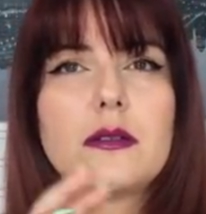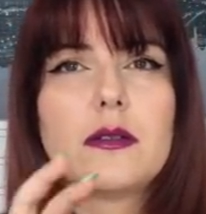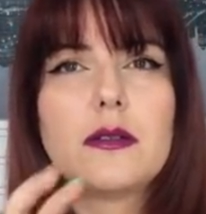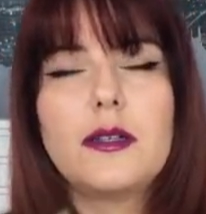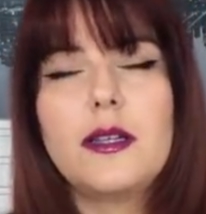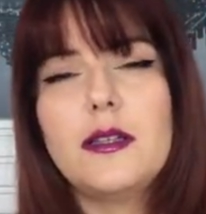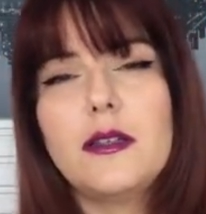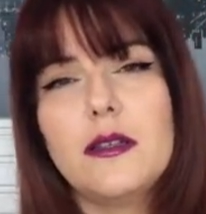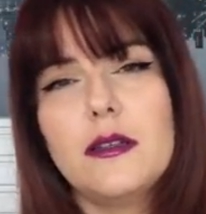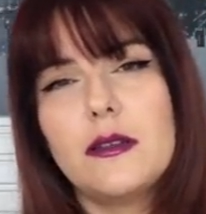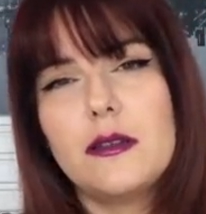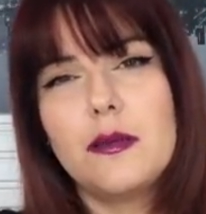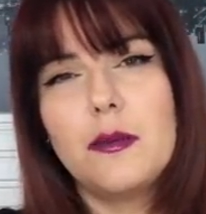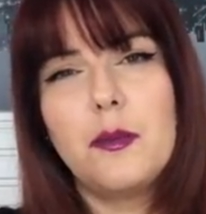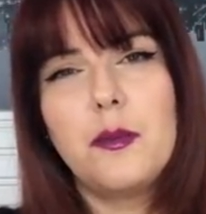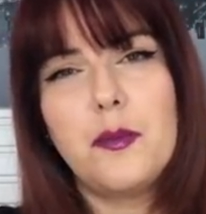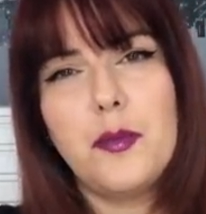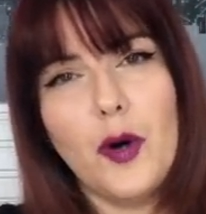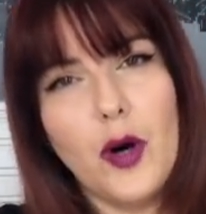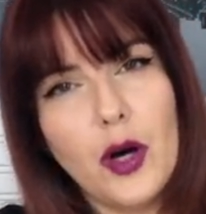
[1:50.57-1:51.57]
not at the
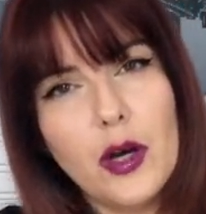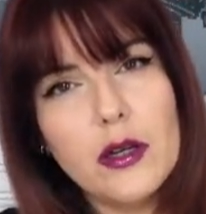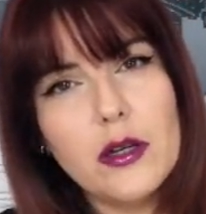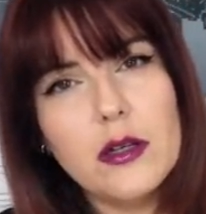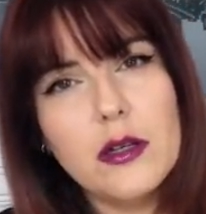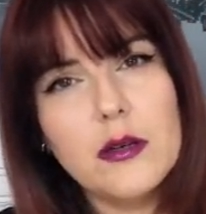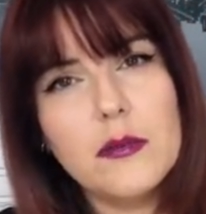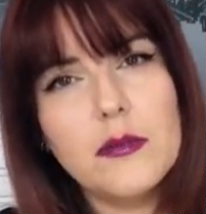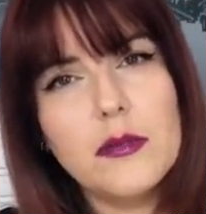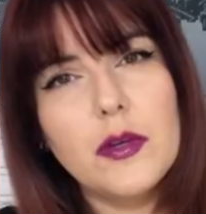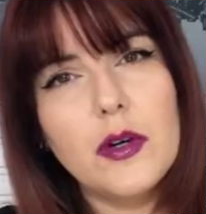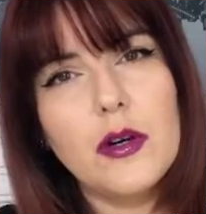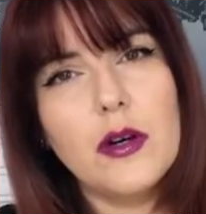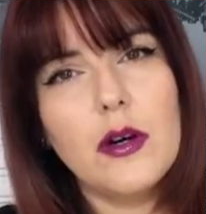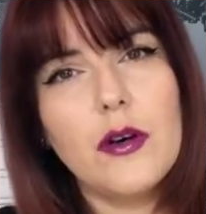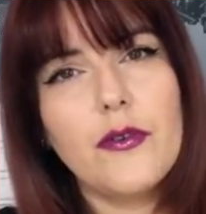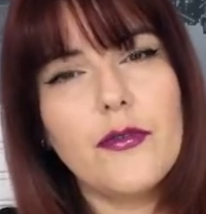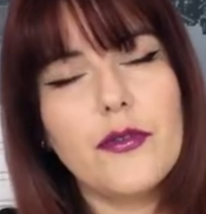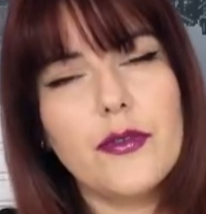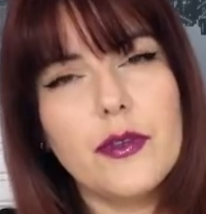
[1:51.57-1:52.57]
bottom
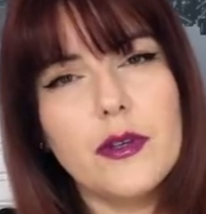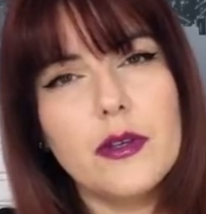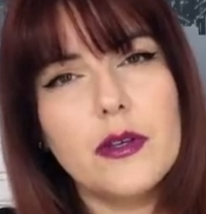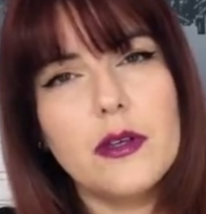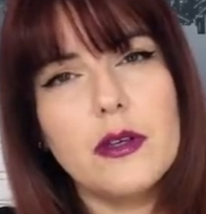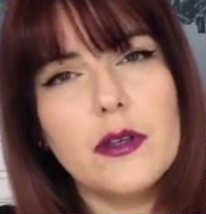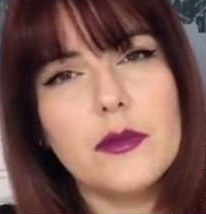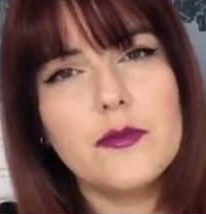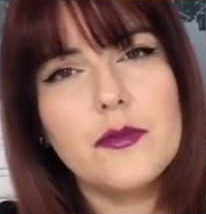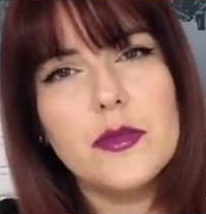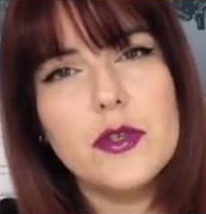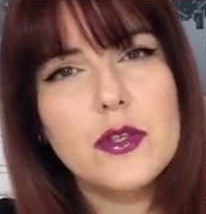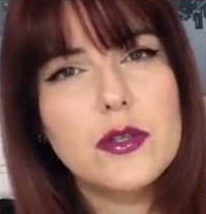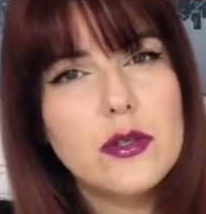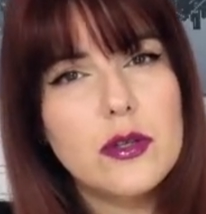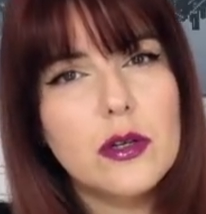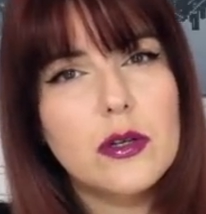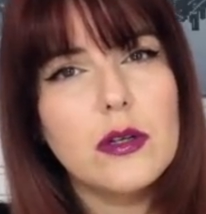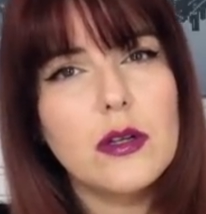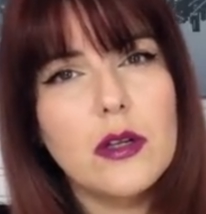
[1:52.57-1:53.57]
of the
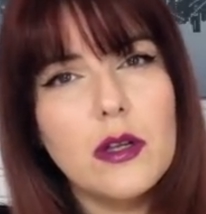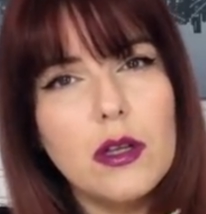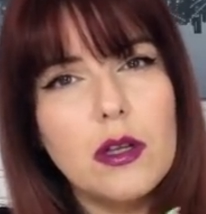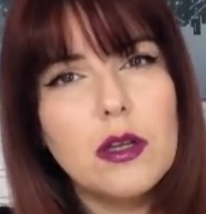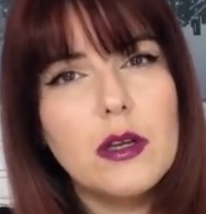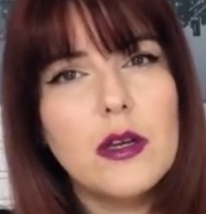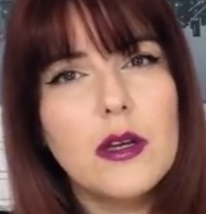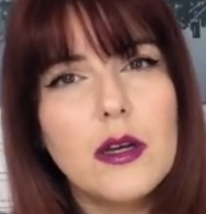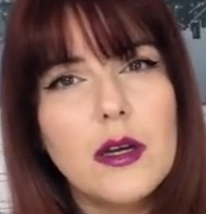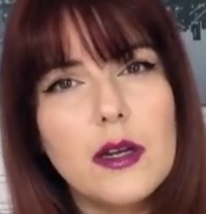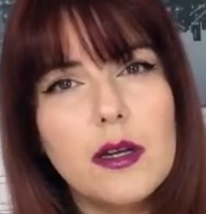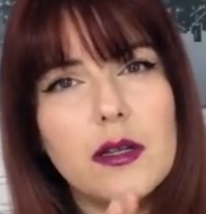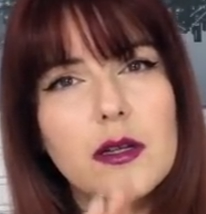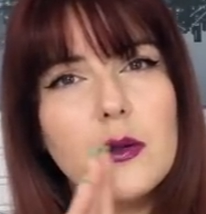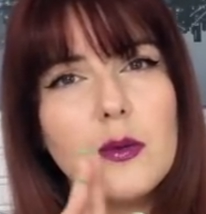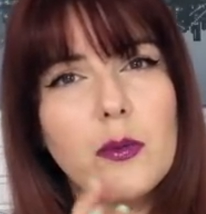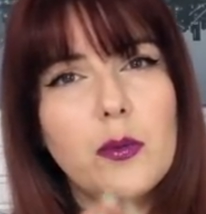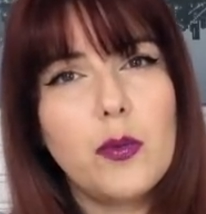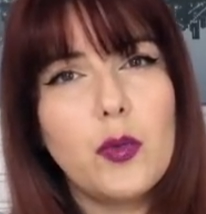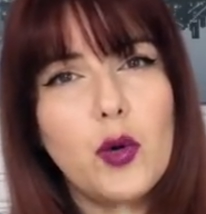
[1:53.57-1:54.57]
circle, a
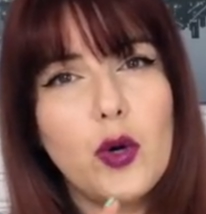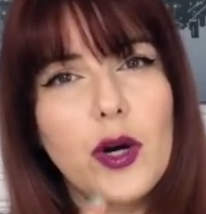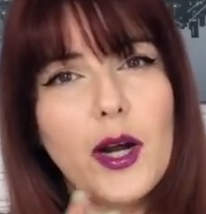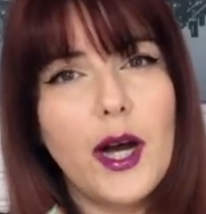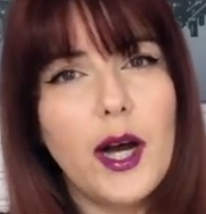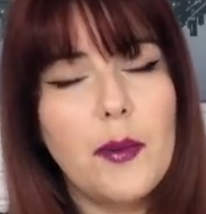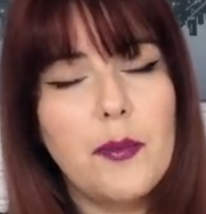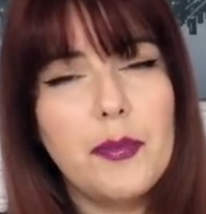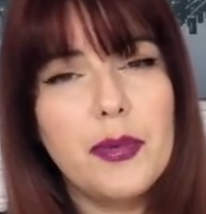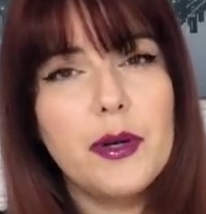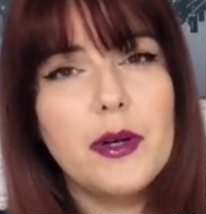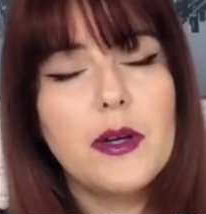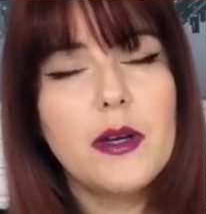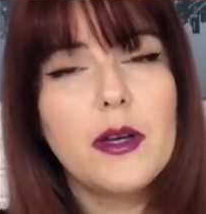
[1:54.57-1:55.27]
little more up